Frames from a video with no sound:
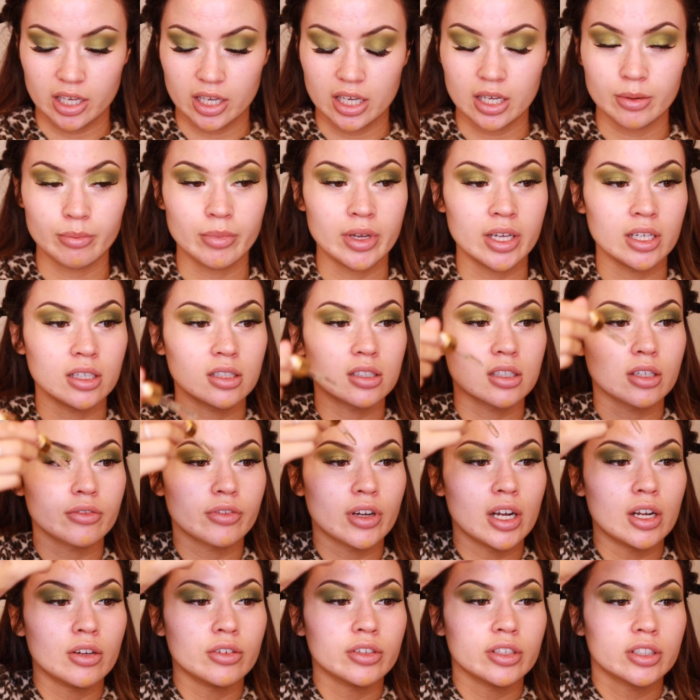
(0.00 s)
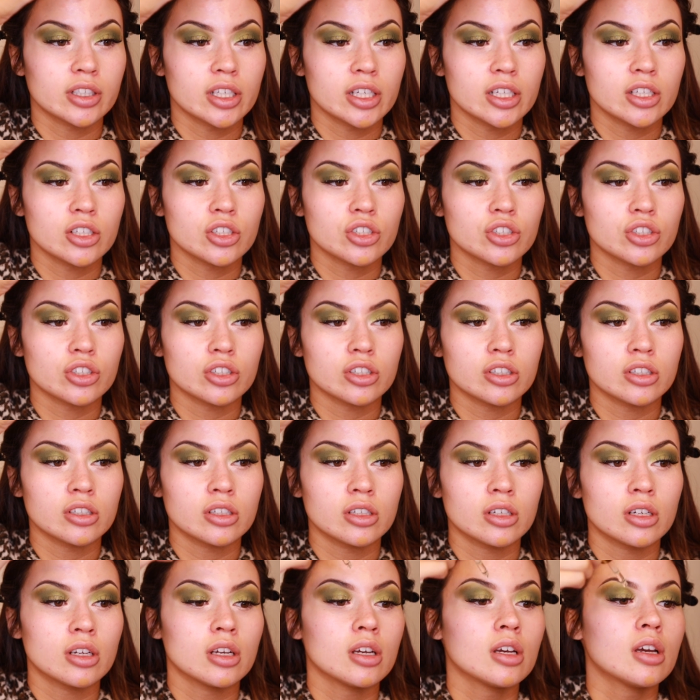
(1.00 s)
it makes the
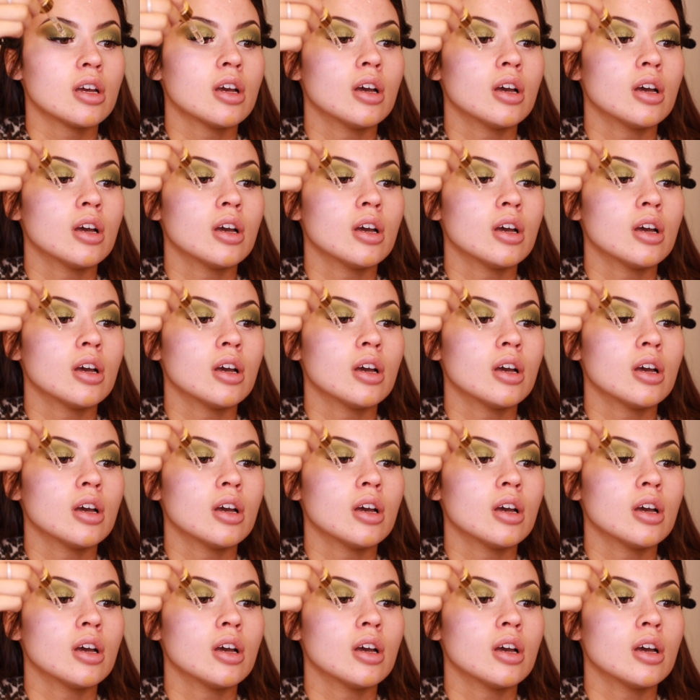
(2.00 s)
foundation